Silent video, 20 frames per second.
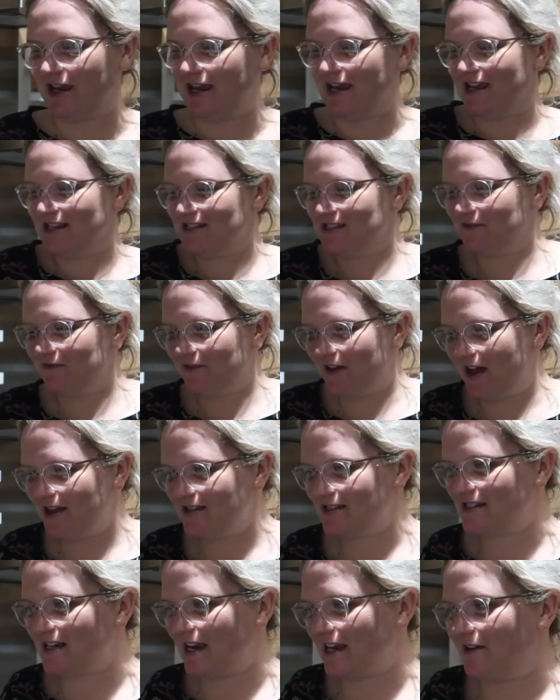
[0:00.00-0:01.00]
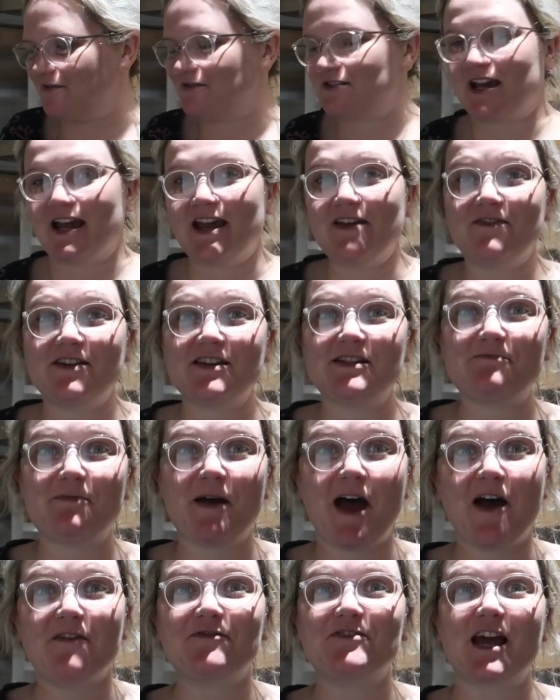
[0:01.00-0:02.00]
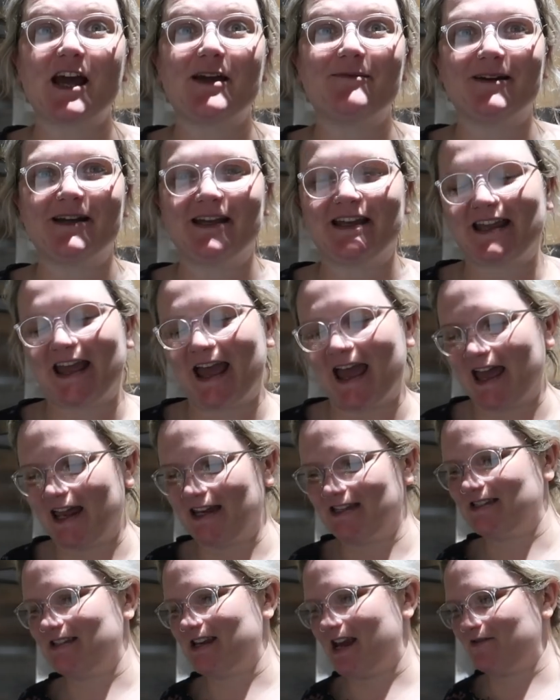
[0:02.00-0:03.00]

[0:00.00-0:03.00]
It is the first day of David's birthday weekend.